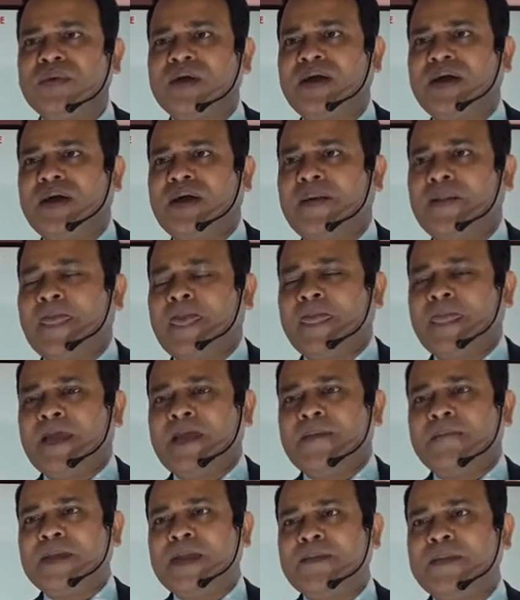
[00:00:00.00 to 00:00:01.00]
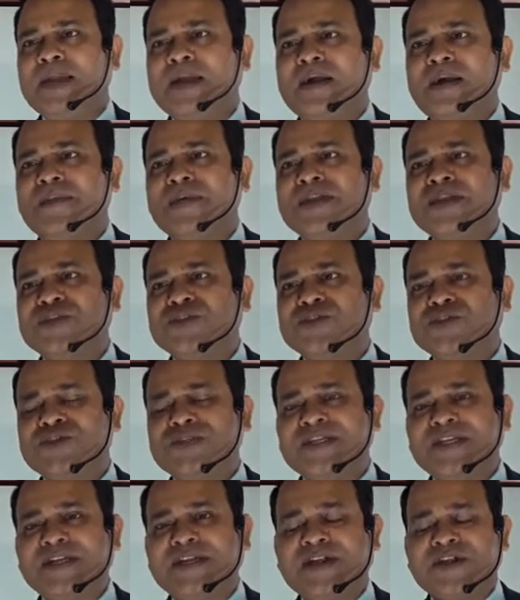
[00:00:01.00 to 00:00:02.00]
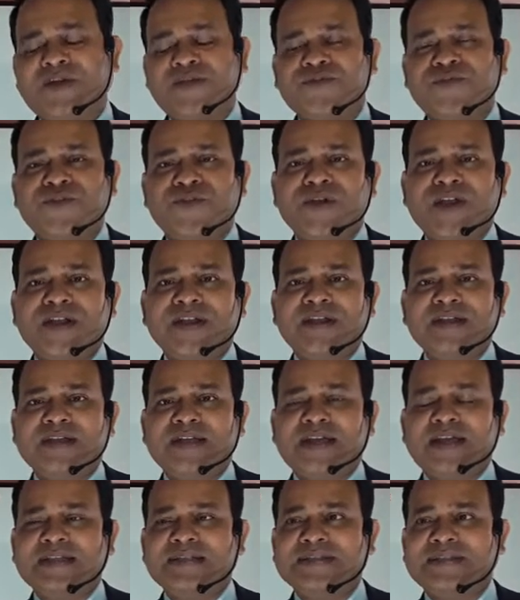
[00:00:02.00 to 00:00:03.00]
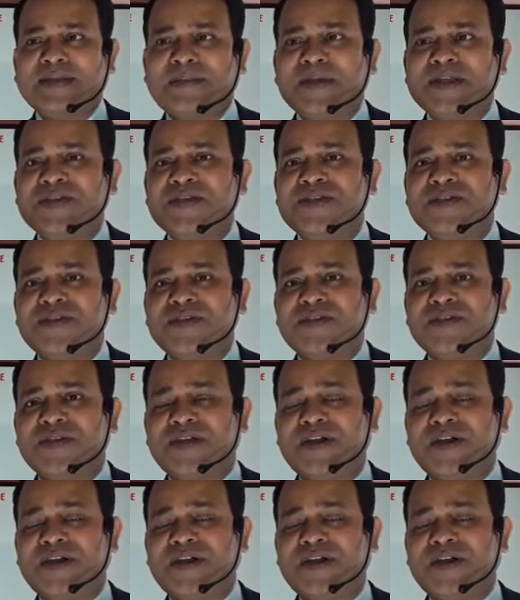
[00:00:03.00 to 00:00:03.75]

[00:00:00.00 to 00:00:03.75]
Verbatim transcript: Uh, people committed suicide around 470.